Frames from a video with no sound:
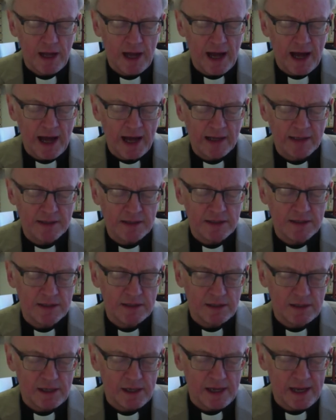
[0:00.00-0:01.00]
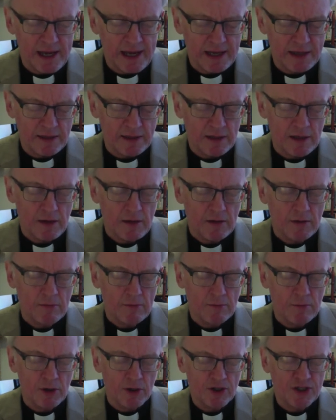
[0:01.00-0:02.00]
and in
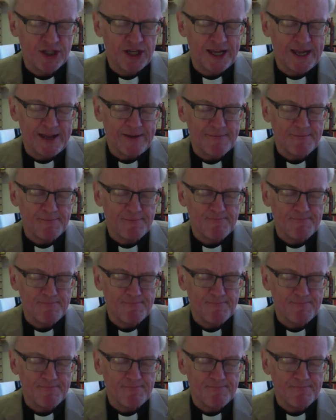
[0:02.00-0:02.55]
mercy.